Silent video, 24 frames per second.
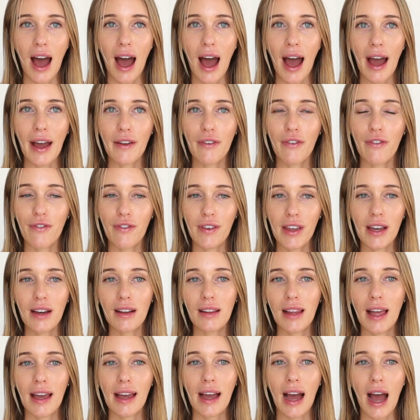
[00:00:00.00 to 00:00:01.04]
I feel
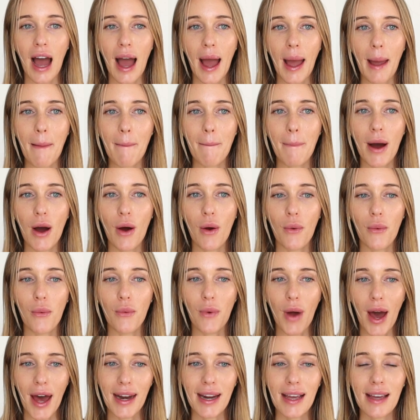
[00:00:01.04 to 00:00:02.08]
like I'm
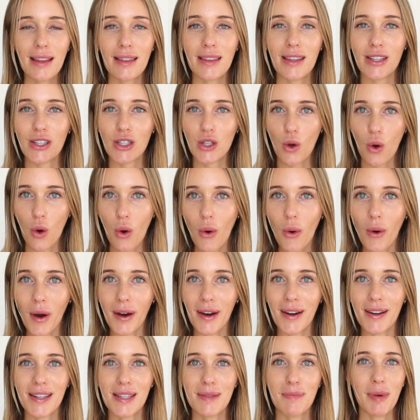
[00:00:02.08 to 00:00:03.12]
running this
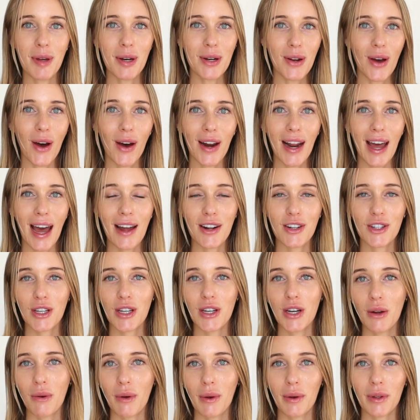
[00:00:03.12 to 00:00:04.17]
course but not
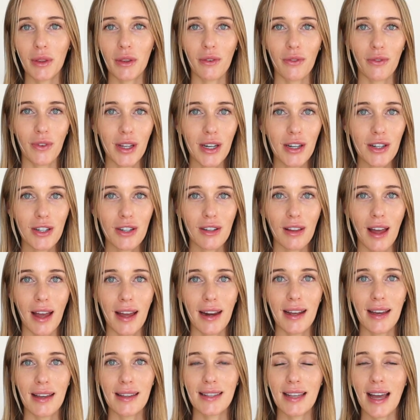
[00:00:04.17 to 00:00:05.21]
actually knowing what the finish
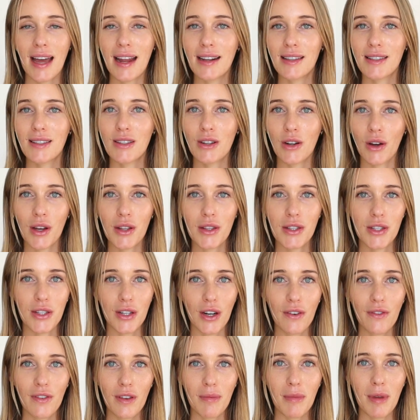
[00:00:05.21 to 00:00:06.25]
line is and it's not
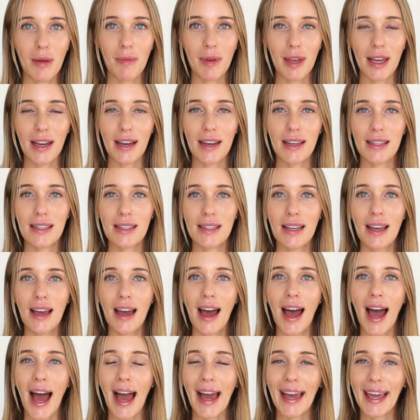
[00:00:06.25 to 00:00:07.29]
serving me because
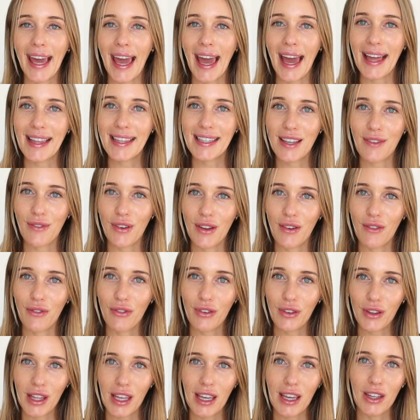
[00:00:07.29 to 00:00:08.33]
I can't even
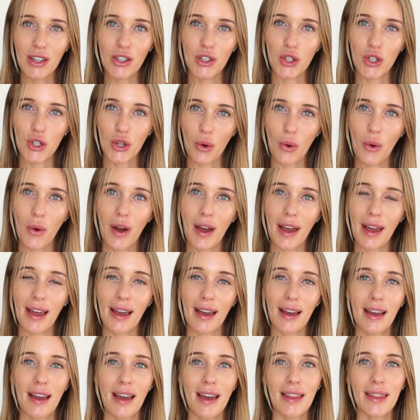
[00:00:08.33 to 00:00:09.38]
fully
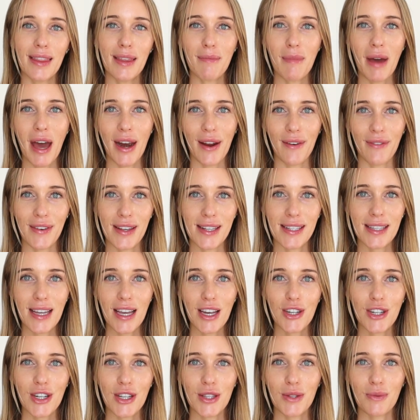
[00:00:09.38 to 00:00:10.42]
enjoy the
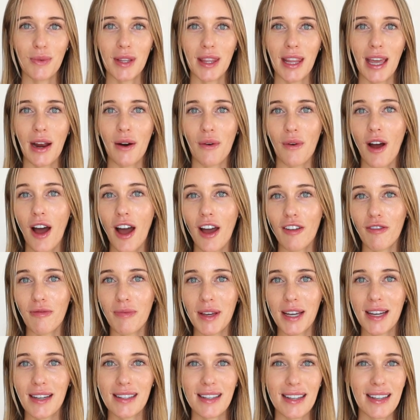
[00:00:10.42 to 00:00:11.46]
manifestations when they arrive
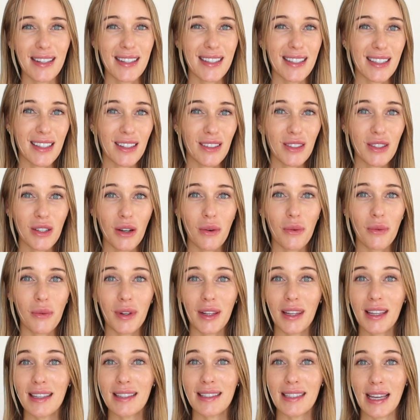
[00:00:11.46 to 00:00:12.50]
because I still don't
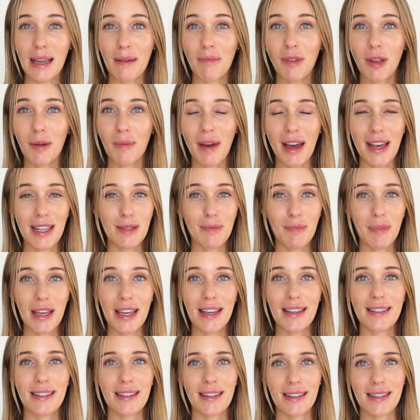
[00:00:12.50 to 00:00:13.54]
really deem them as
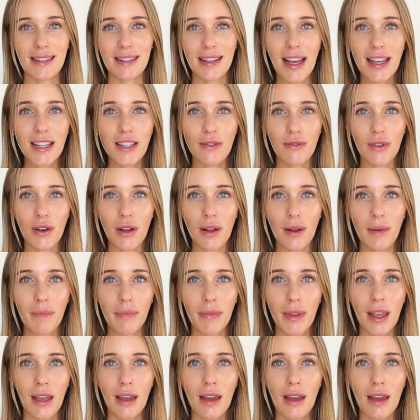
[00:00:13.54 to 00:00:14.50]
being successful.